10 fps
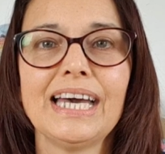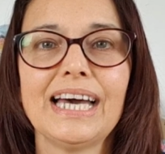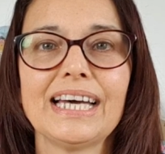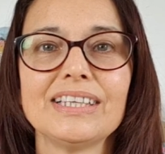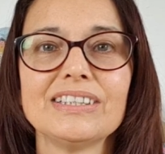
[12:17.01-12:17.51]

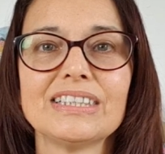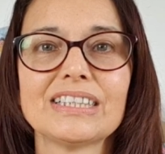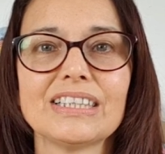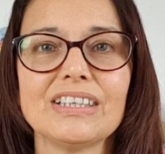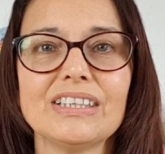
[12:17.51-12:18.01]
and
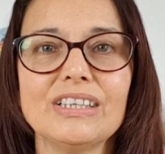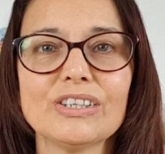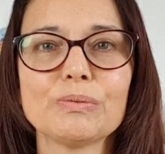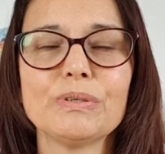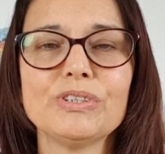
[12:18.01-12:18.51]
you're
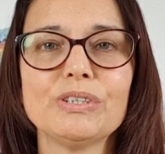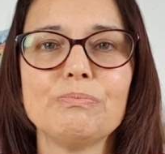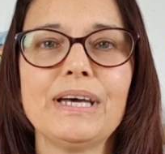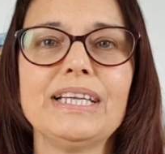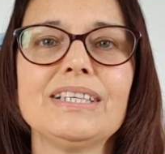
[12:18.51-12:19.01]
not supposed to
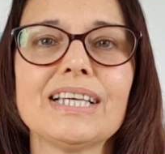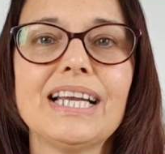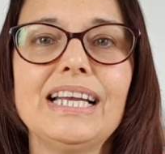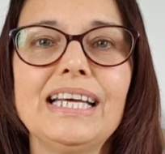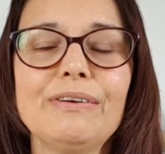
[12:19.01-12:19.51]
bend and
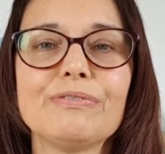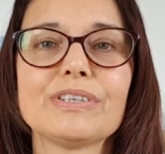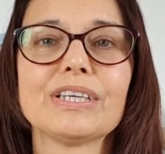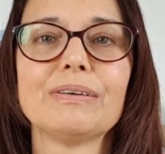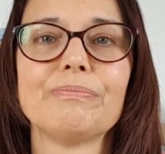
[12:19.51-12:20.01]
lift.